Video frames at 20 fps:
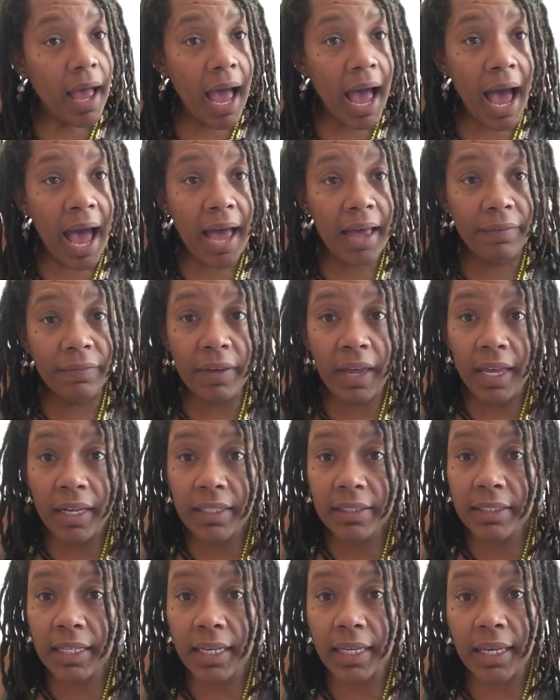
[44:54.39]
I've got
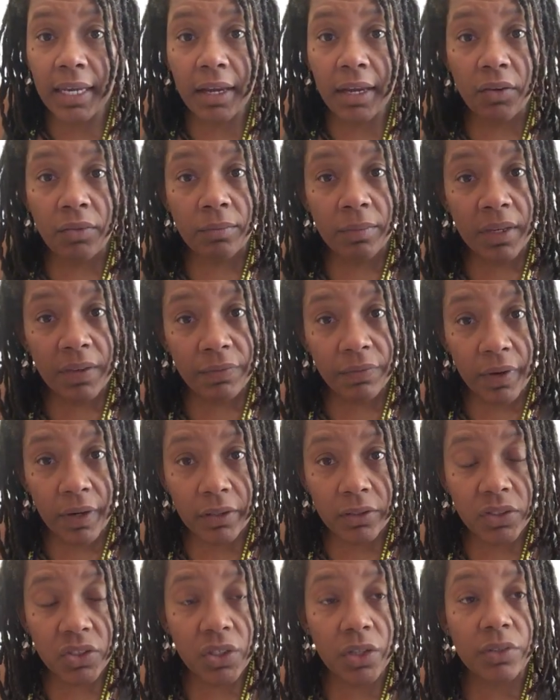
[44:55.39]
to take care of me
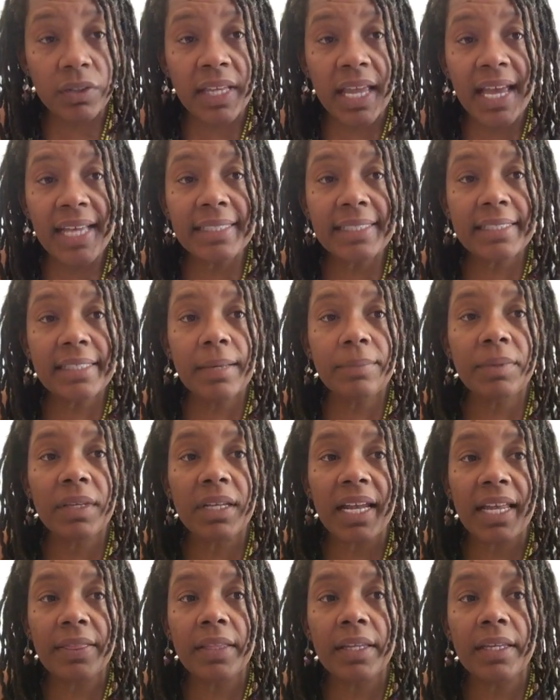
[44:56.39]
first. So that's
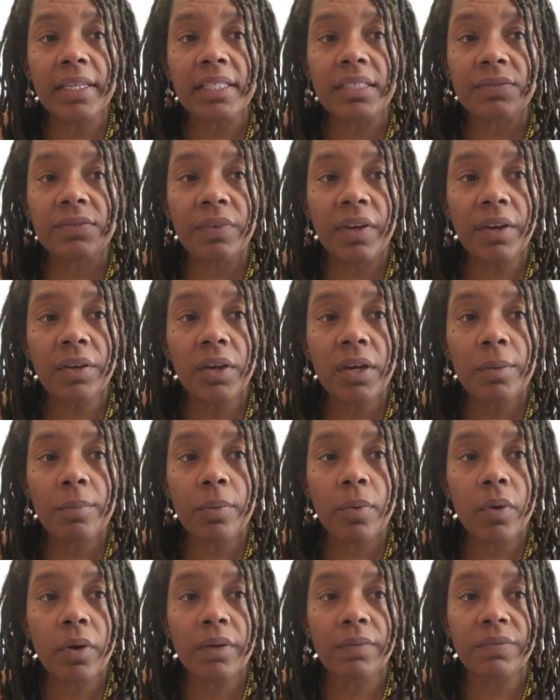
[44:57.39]
something I think is very
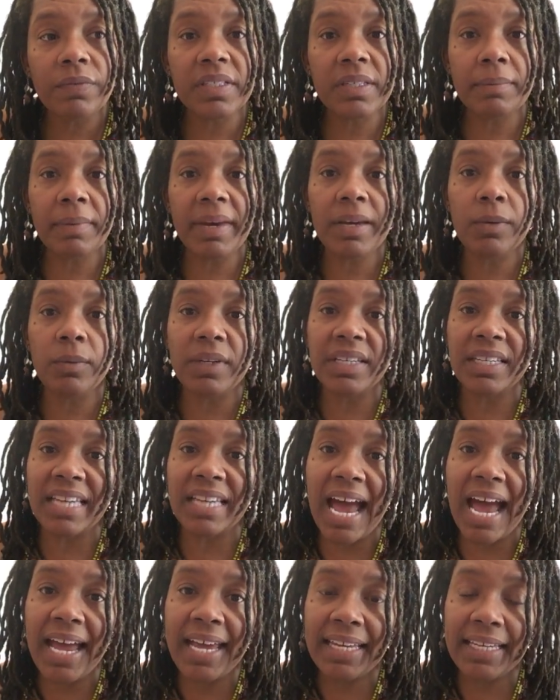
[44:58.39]
important for somebody with
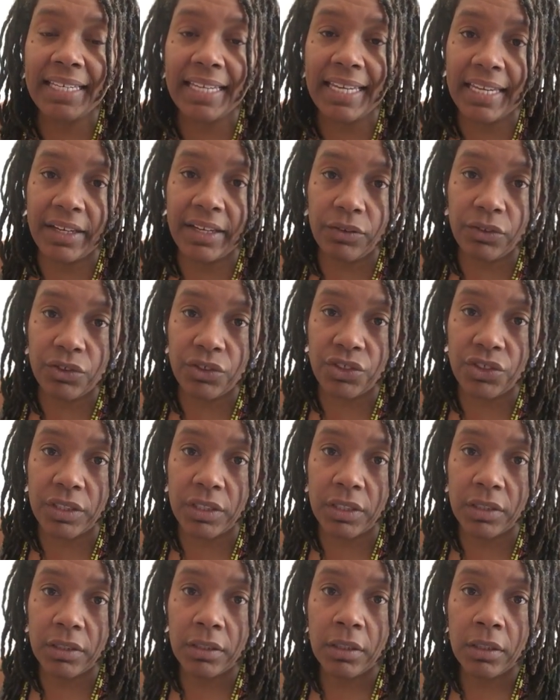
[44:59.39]
9
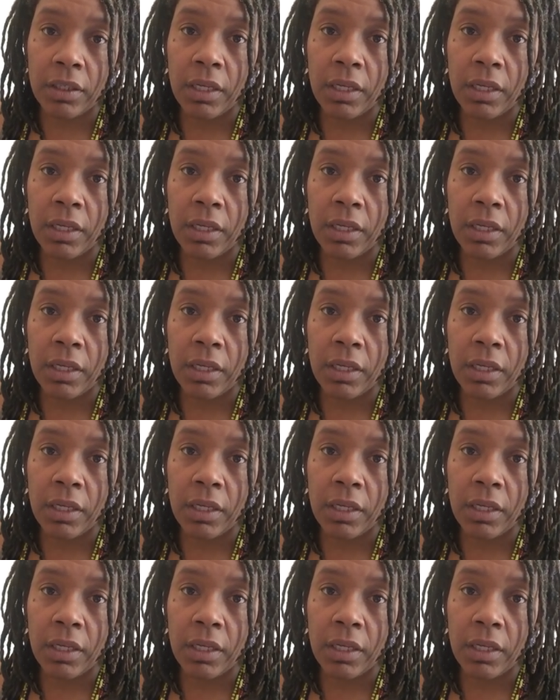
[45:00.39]
energy.